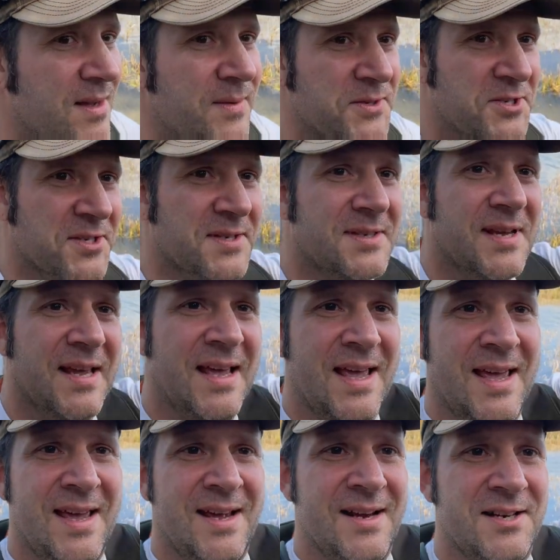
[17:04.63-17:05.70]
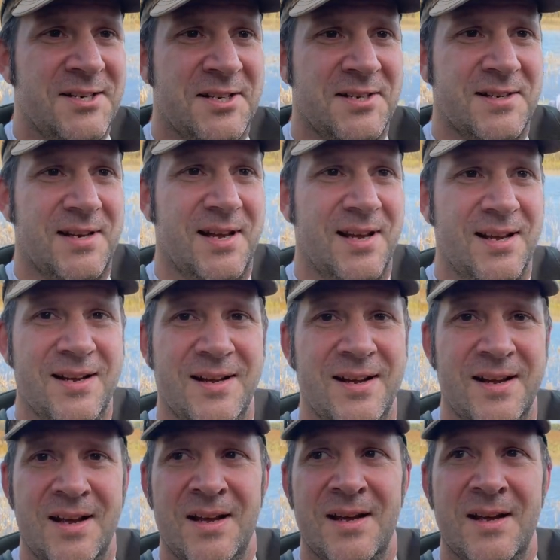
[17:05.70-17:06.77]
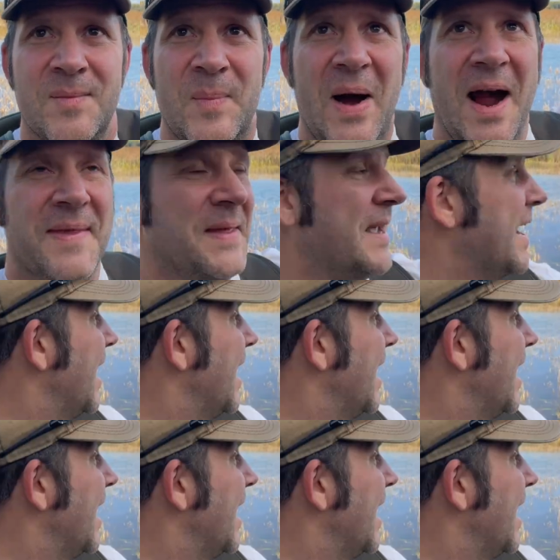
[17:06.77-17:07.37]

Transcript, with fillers: which is just behind the